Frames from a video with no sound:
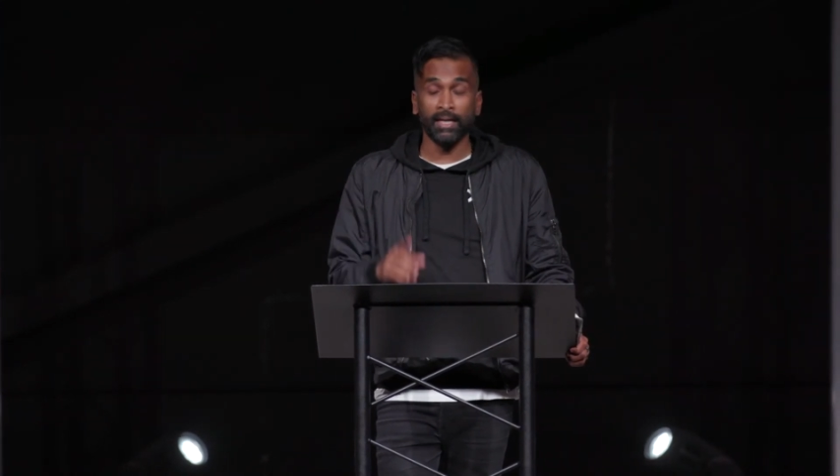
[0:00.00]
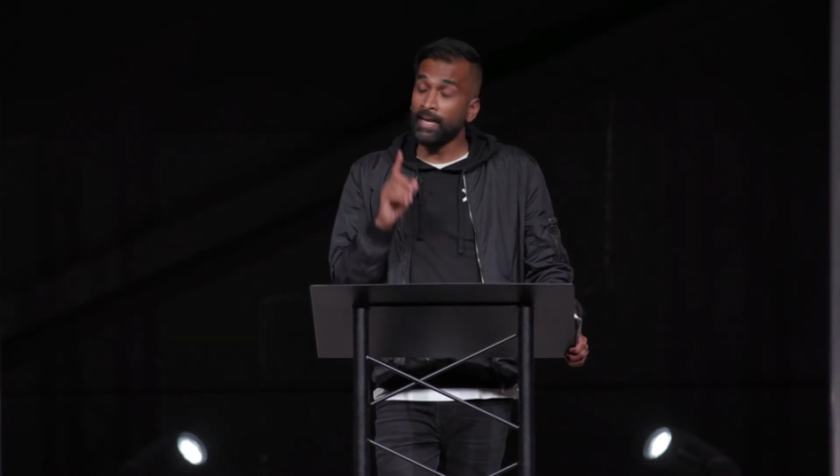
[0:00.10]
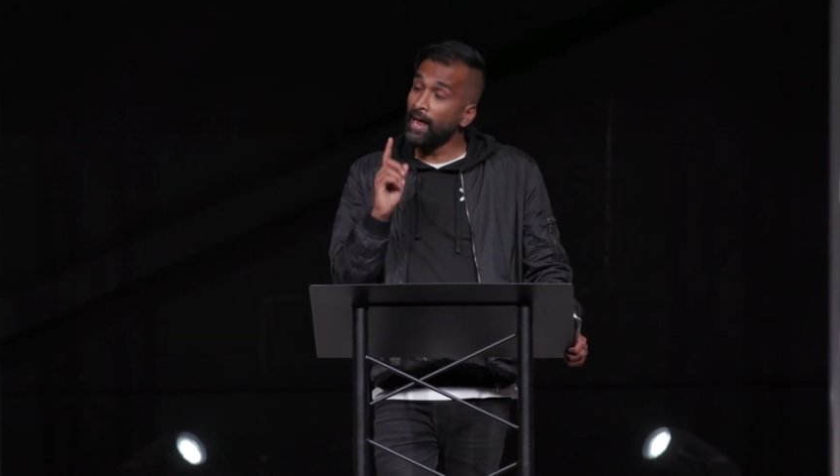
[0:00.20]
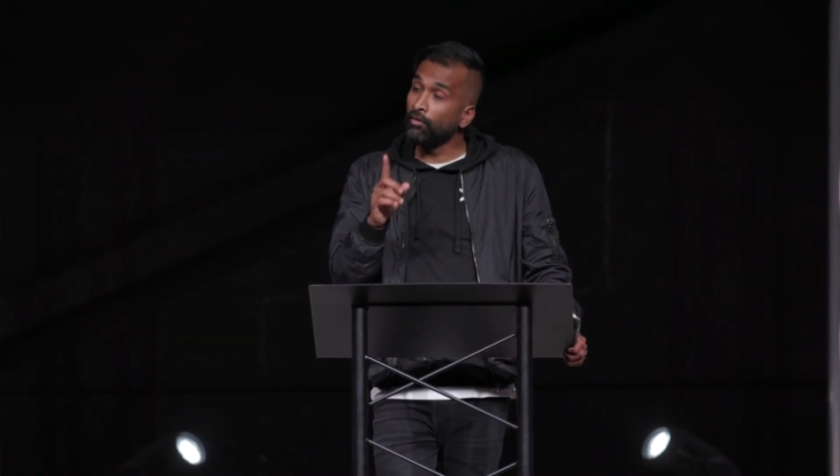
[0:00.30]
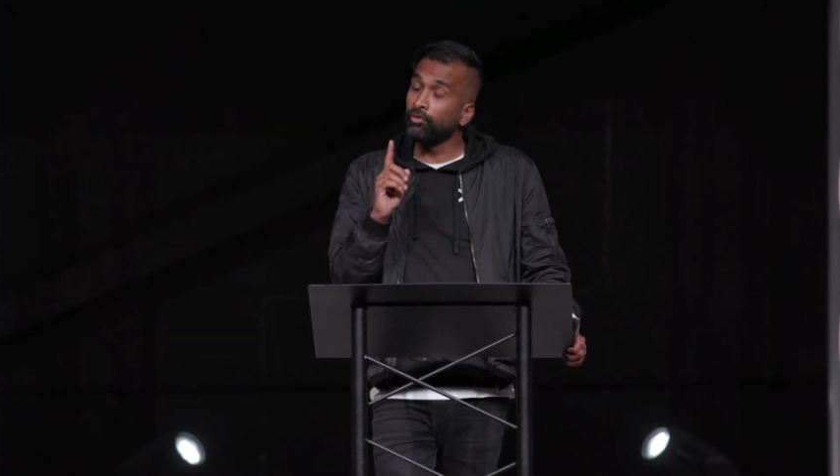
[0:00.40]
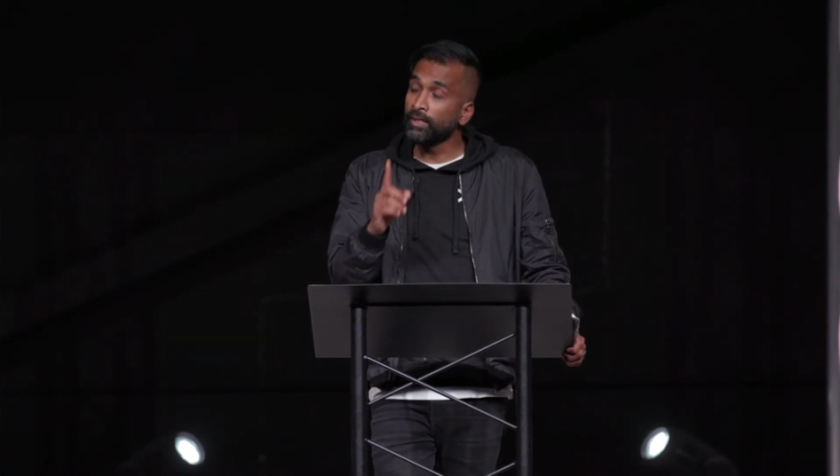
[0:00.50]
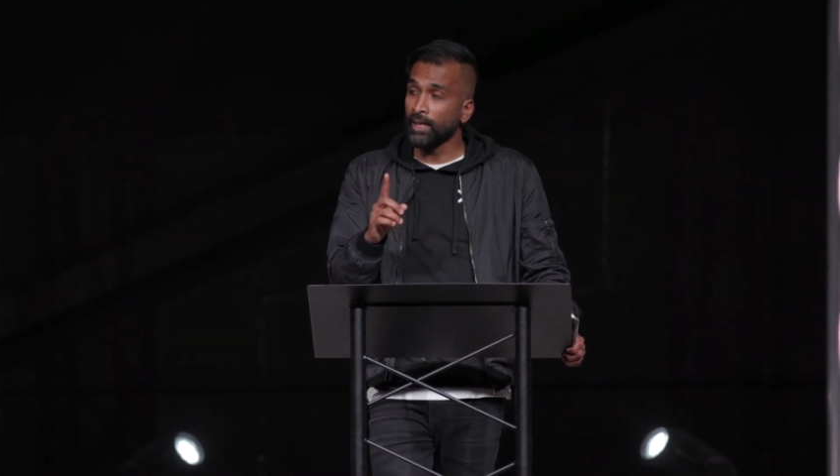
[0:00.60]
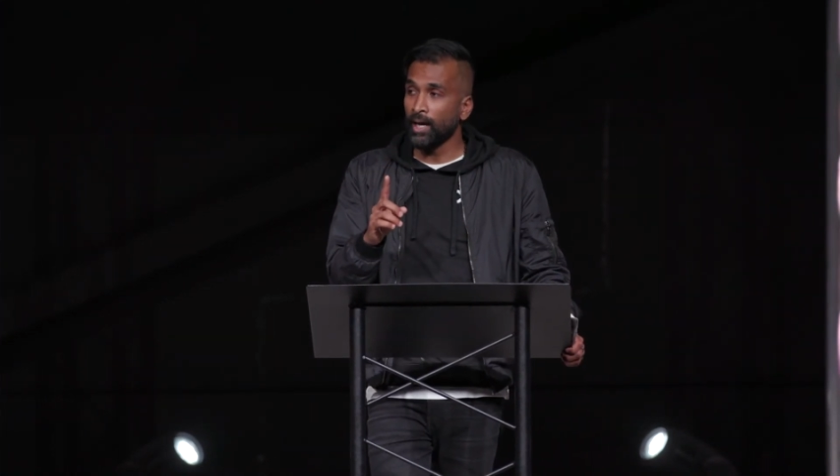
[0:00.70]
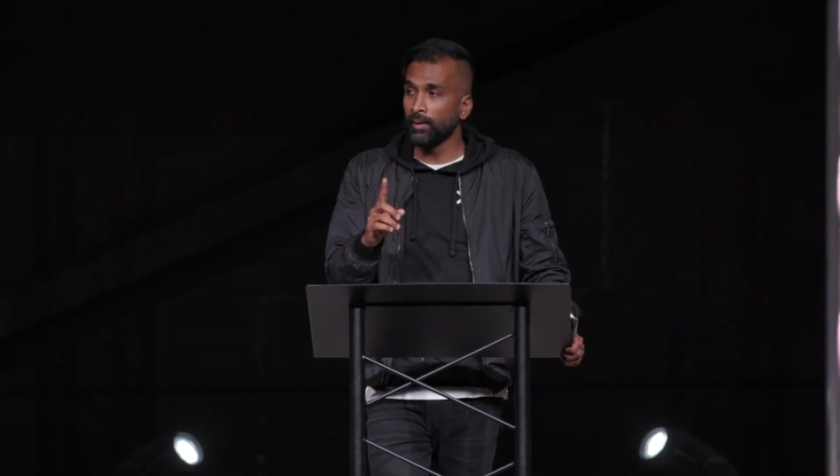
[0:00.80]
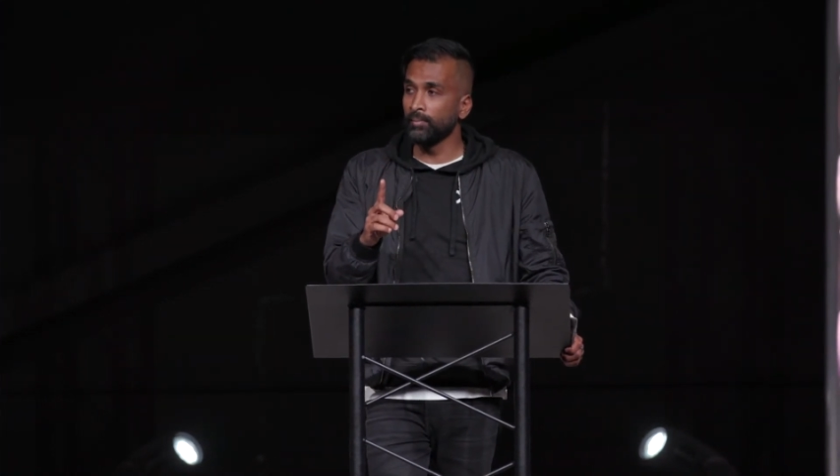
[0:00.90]
And
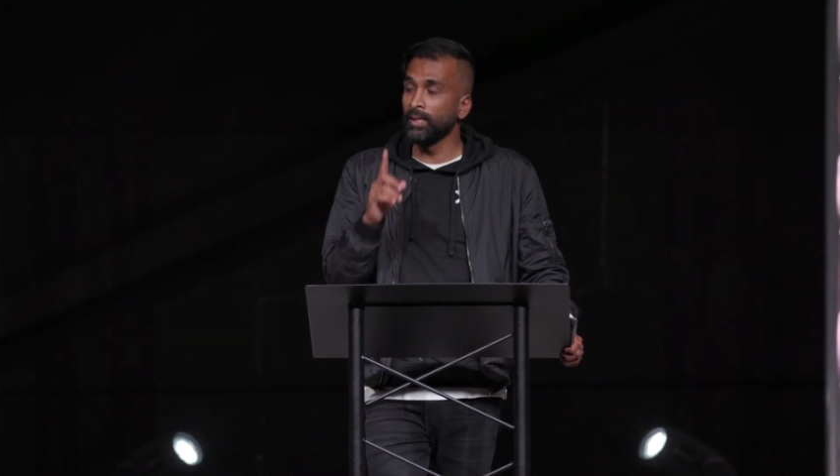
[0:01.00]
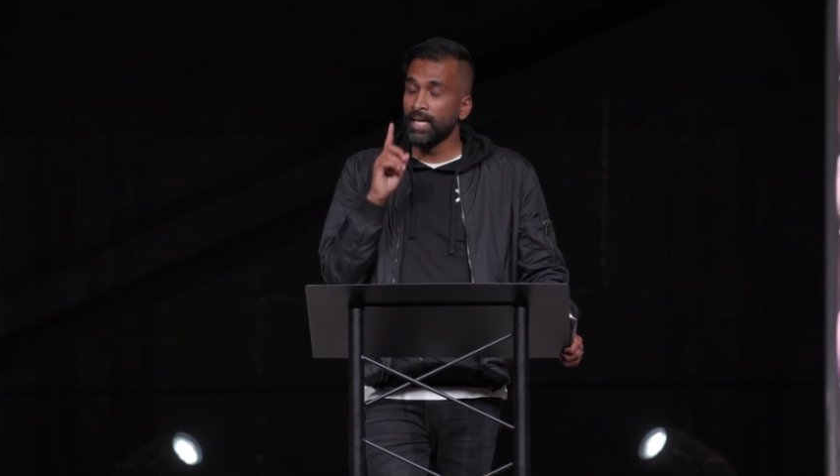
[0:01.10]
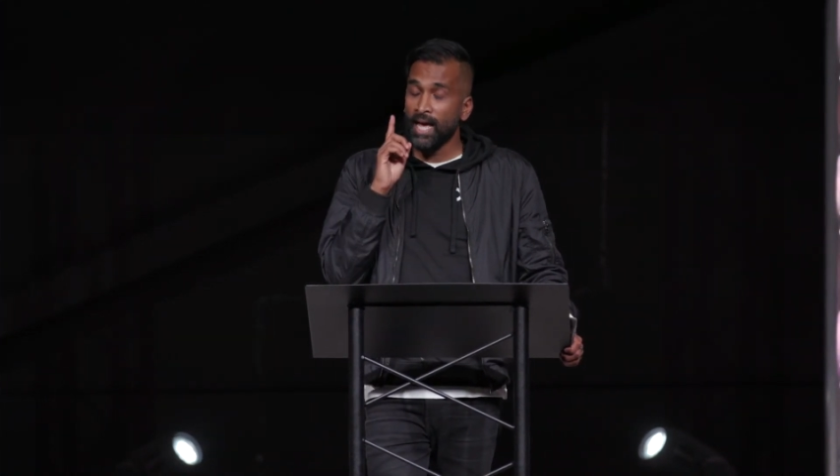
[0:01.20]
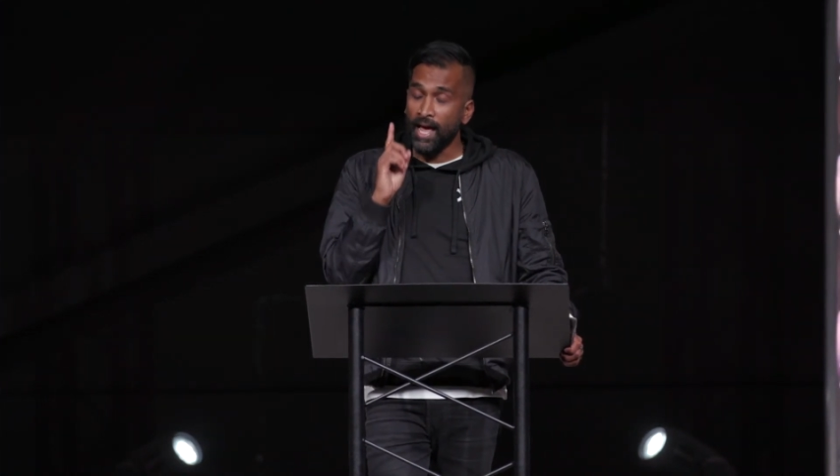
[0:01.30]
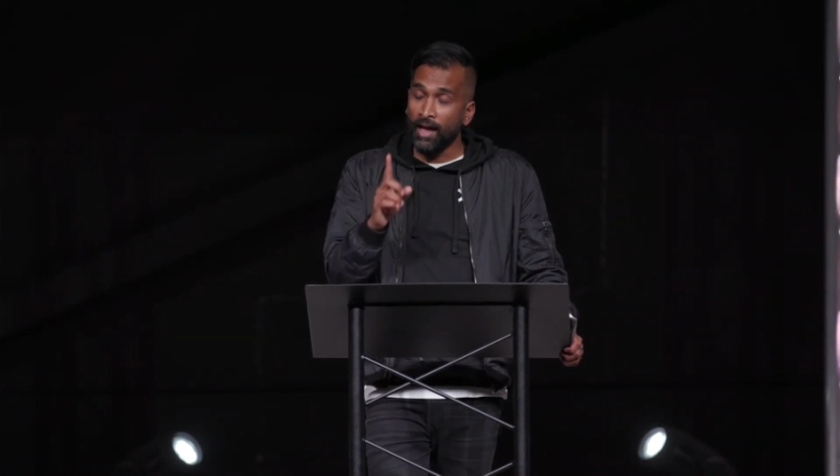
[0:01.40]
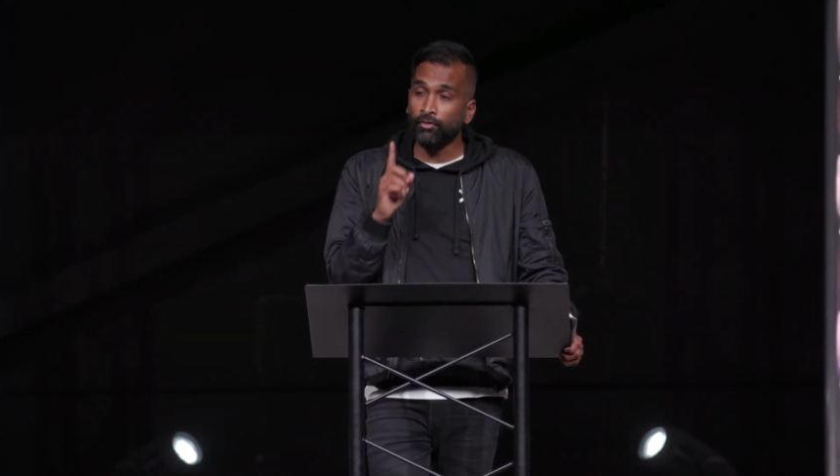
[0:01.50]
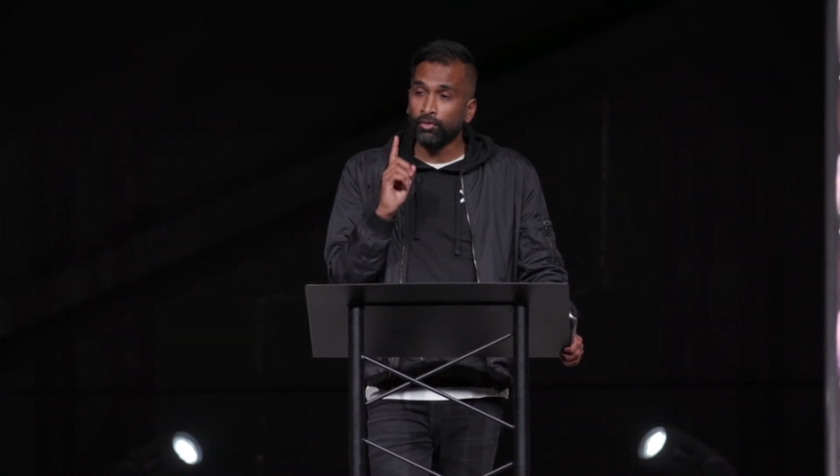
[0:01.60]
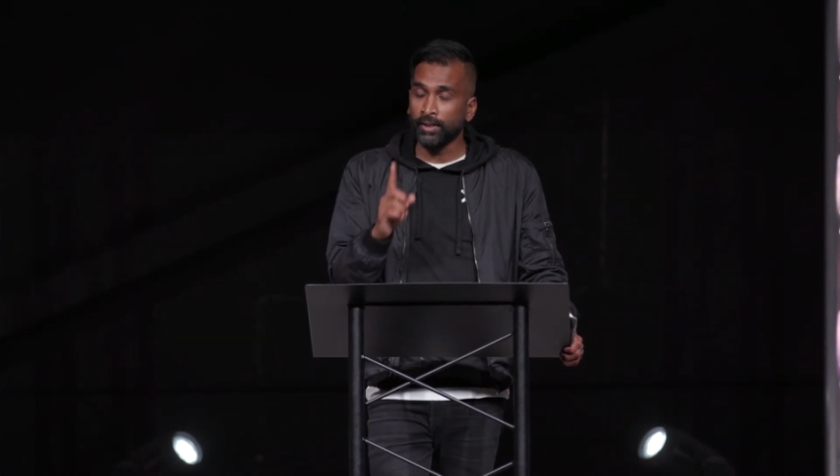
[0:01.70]
every